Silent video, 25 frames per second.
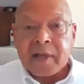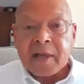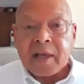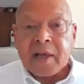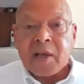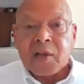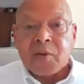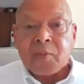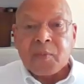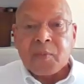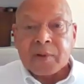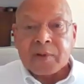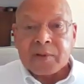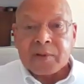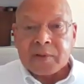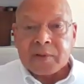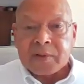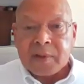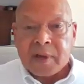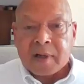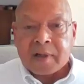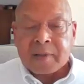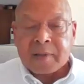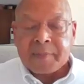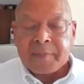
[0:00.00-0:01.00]
is what you
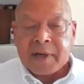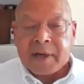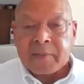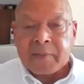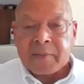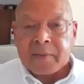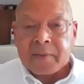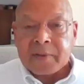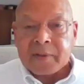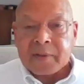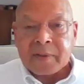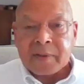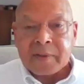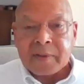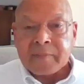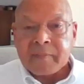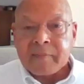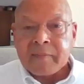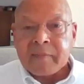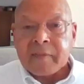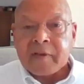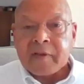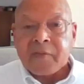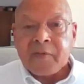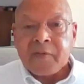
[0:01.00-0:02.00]
talk about with
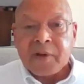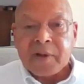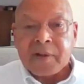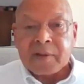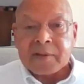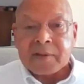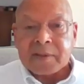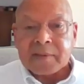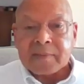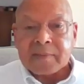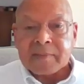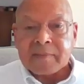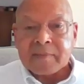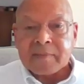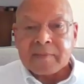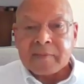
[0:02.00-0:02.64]
realty.